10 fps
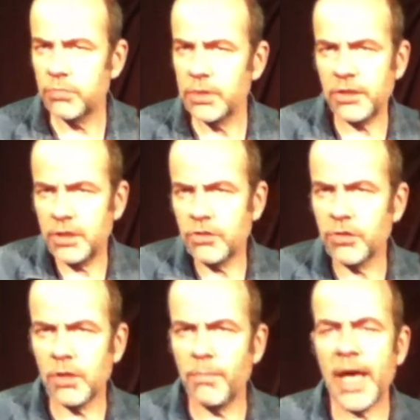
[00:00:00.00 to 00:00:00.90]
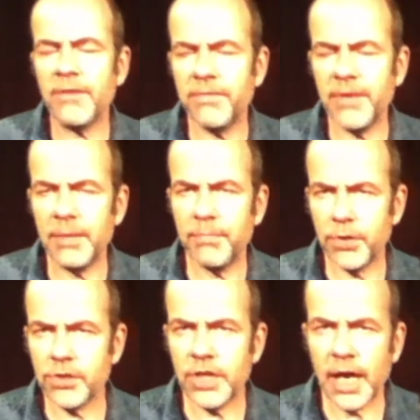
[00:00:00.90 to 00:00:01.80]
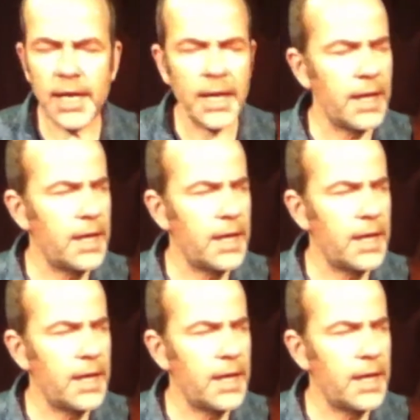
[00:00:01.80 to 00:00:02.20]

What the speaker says: which is not a bad thing per se.